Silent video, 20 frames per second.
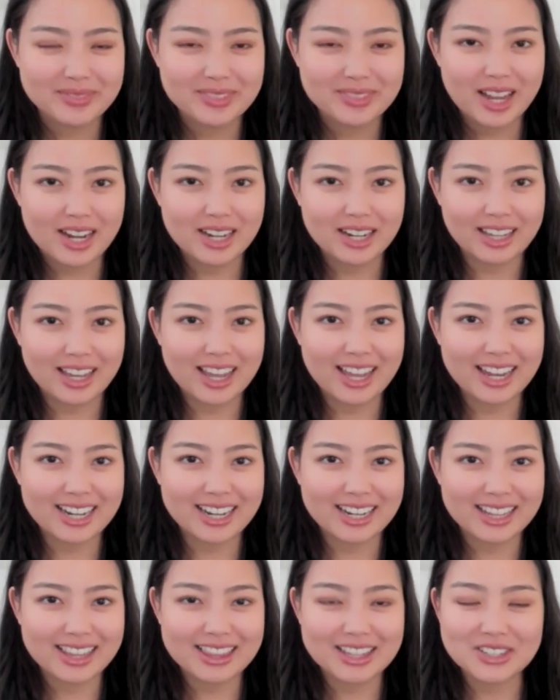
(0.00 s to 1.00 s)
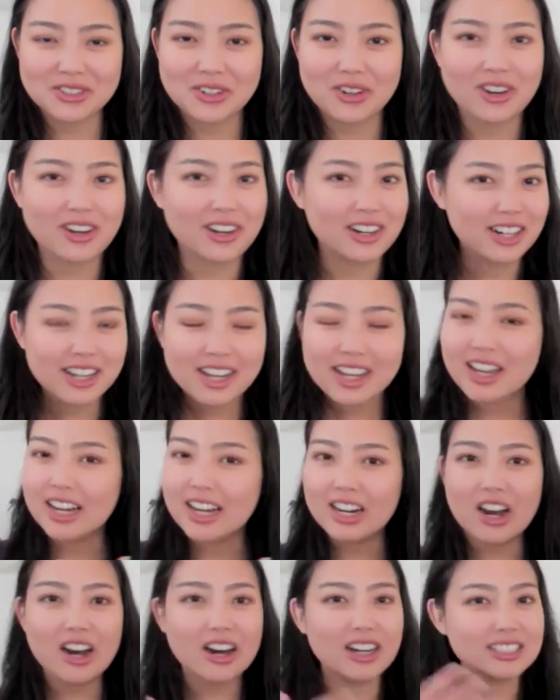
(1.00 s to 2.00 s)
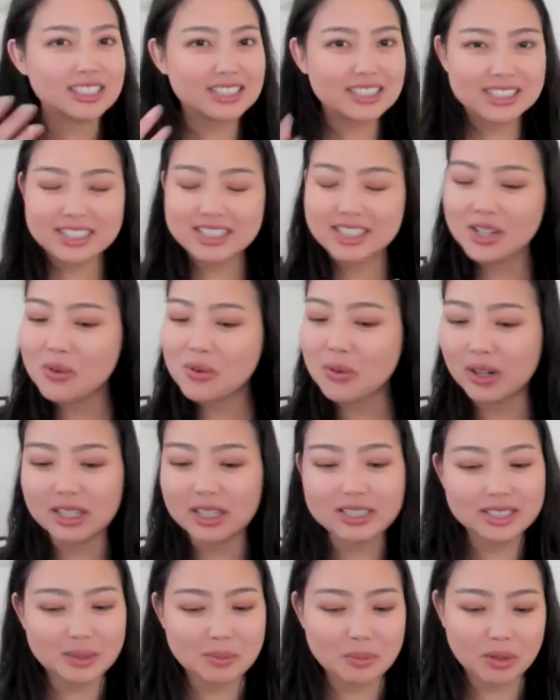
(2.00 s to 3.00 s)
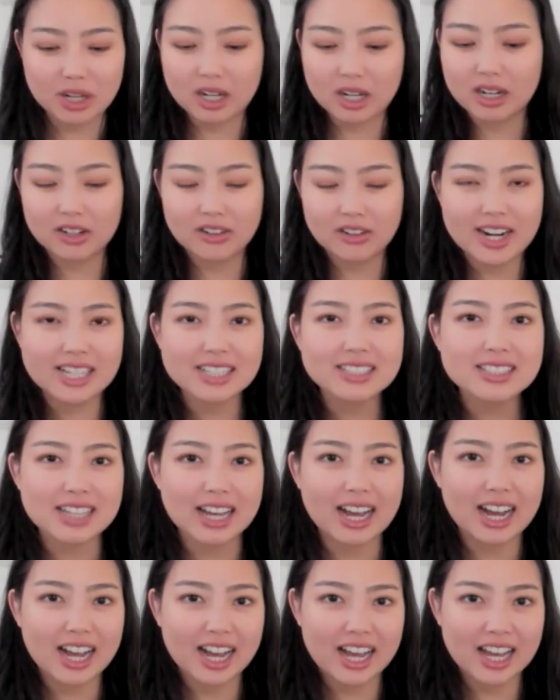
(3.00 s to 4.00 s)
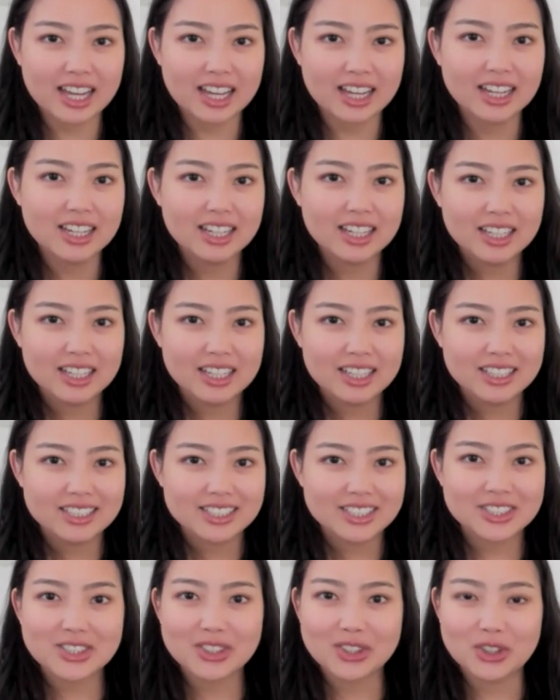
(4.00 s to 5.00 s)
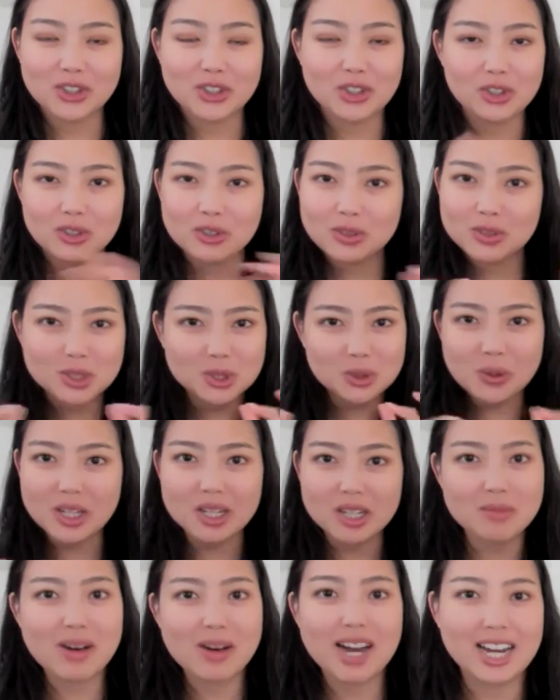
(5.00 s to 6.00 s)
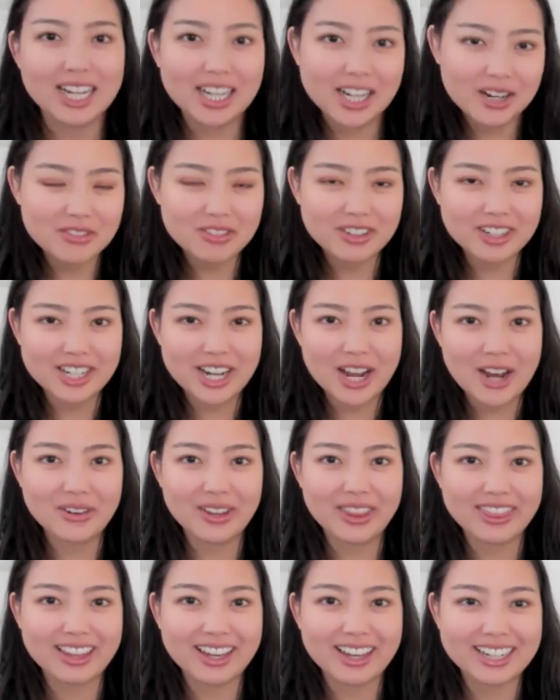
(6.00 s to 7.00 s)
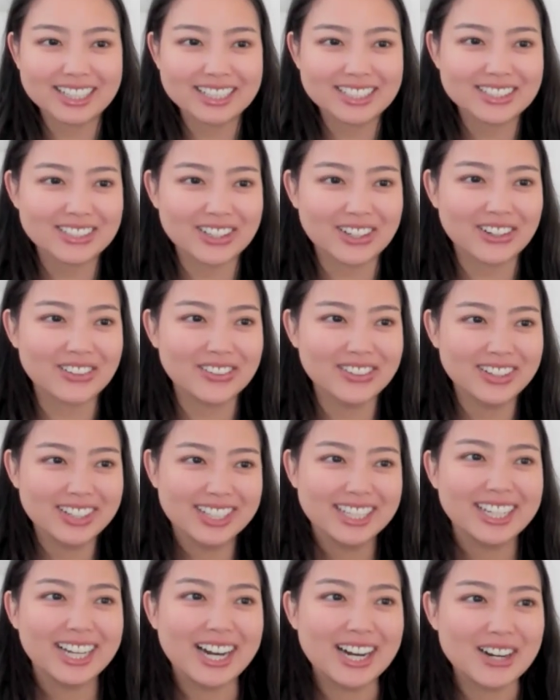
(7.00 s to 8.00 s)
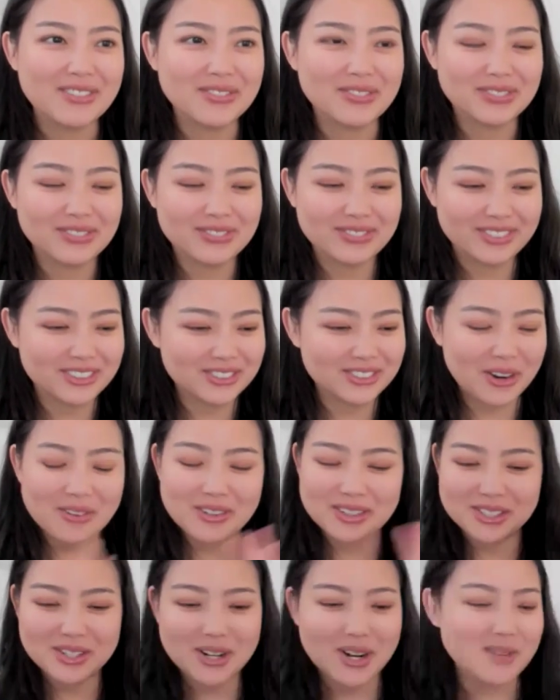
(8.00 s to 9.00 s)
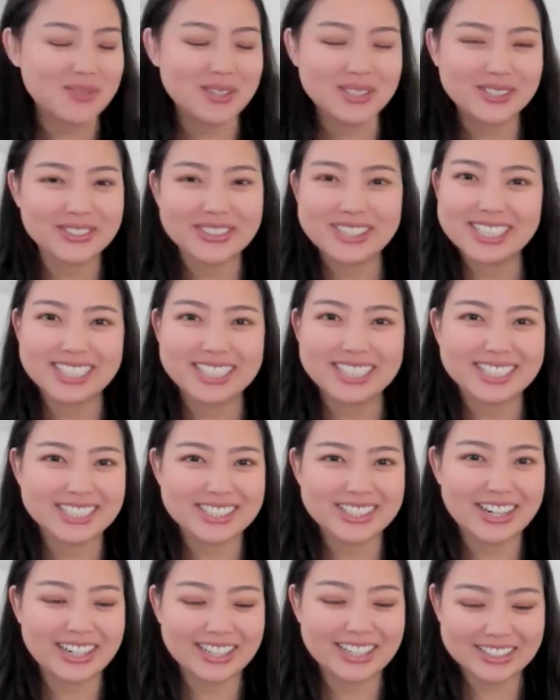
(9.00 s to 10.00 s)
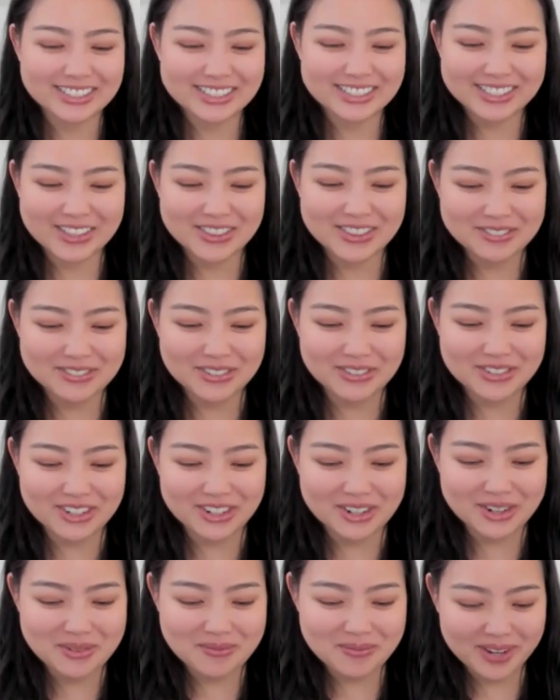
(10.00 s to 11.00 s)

And again, these are constantly works in progress. I still tweak mine every now and then. So there's always an opportunity to change in the future.